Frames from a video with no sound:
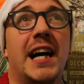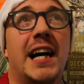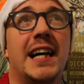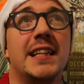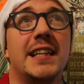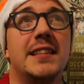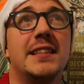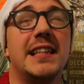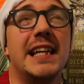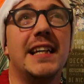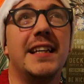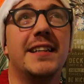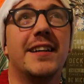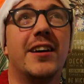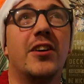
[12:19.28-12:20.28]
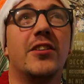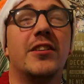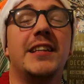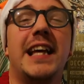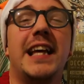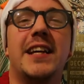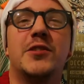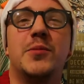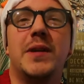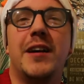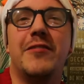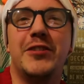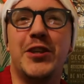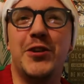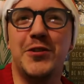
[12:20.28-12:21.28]
I think, yes, we
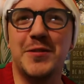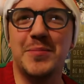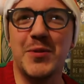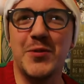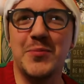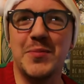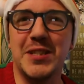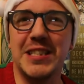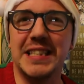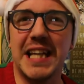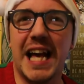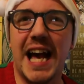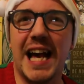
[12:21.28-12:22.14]
have a youth movement